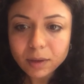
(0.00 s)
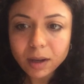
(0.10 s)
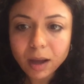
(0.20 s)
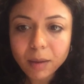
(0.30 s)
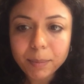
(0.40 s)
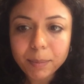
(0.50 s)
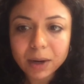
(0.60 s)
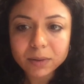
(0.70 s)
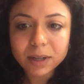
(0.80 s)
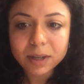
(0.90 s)

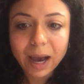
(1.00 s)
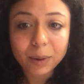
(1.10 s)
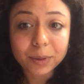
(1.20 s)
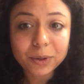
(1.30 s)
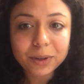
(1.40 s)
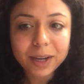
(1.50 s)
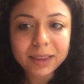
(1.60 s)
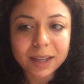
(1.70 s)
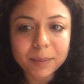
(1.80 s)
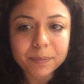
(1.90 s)
about how to create
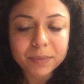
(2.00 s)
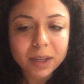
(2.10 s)
them.